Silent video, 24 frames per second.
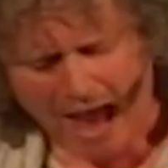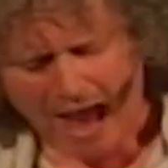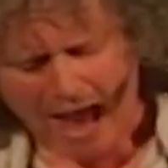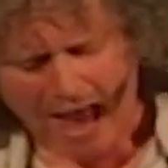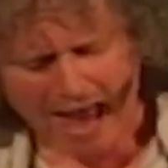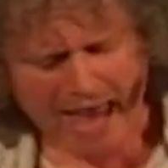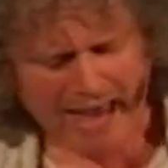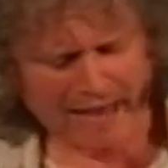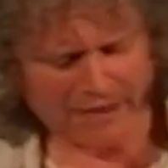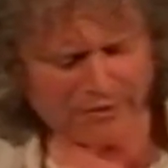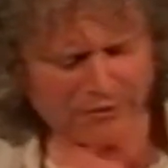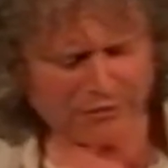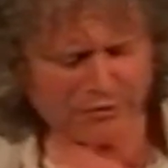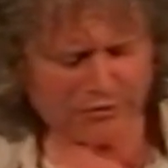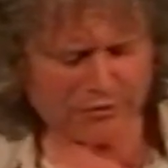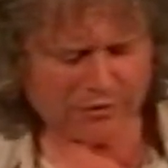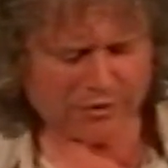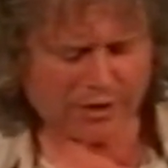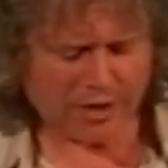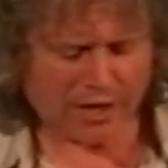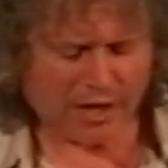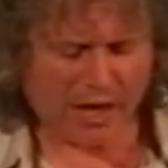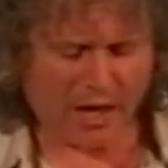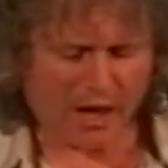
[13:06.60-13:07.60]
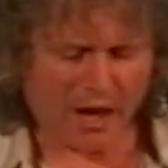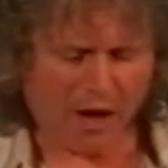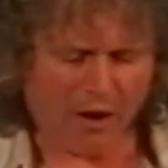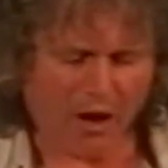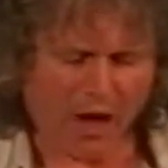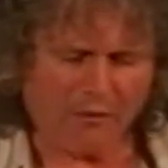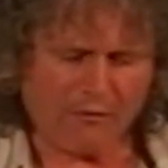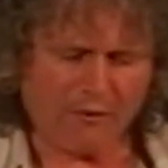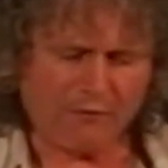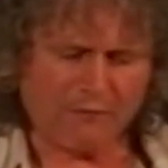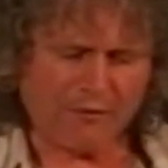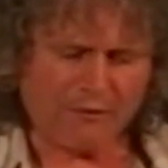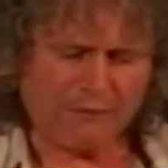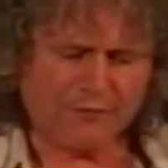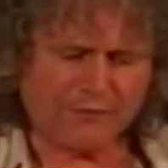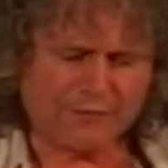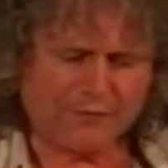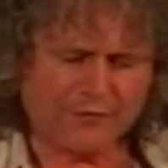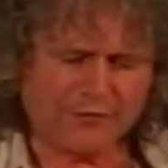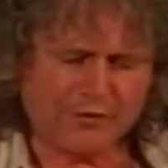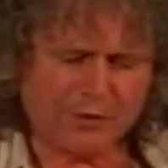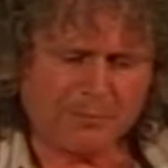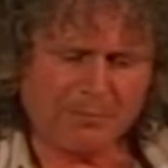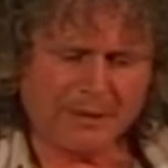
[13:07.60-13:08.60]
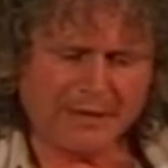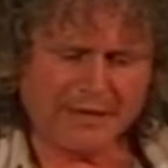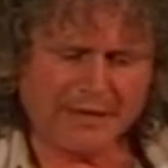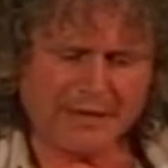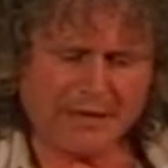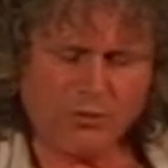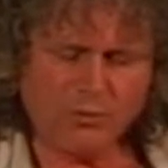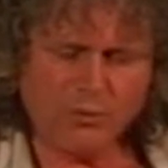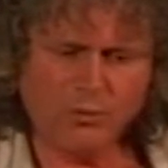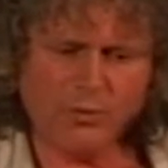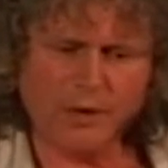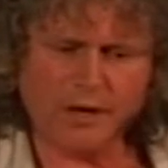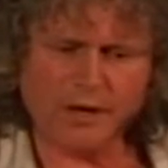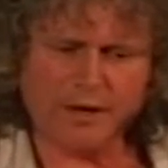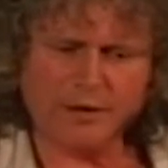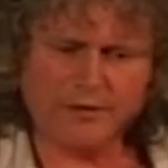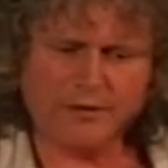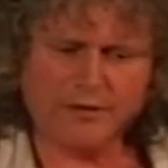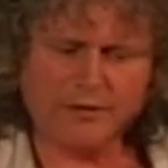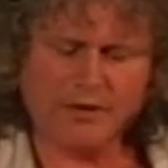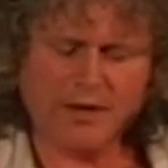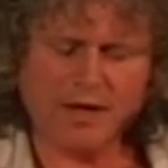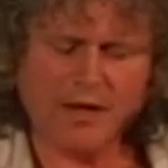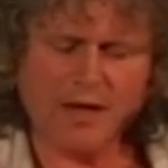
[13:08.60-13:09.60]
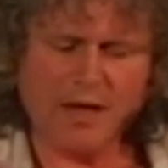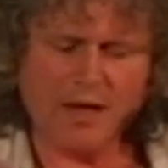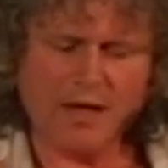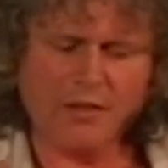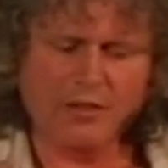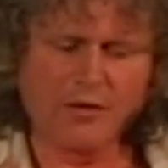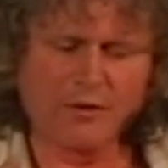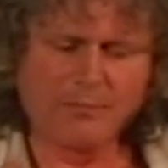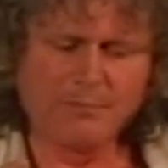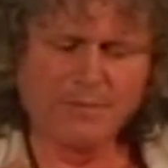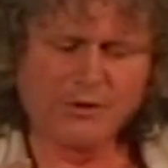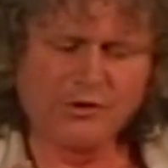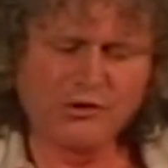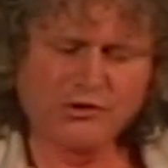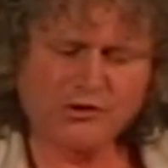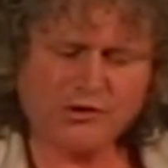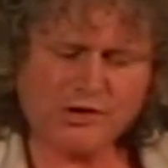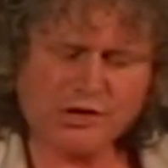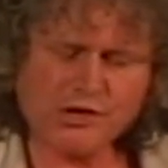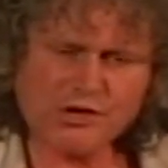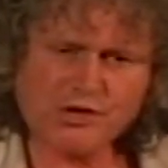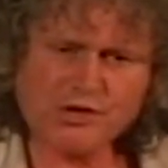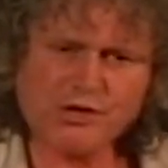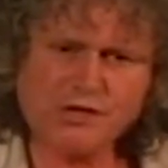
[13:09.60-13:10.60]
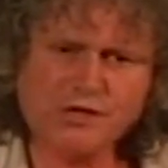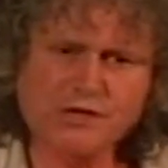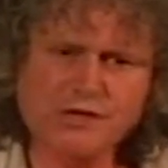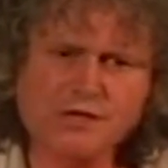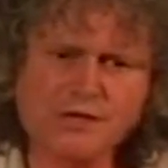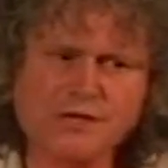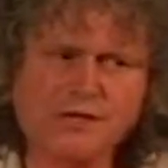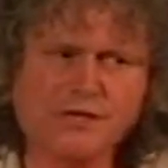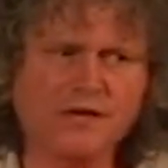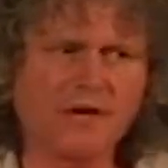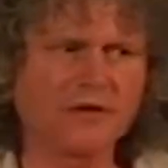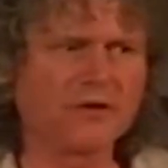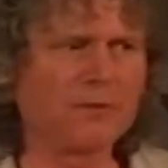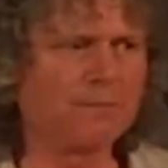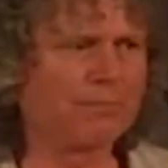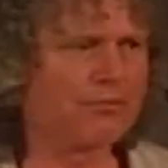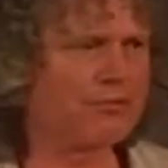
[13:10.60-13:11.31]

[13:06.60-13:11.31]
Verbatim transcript: And to begin with, the magicians and the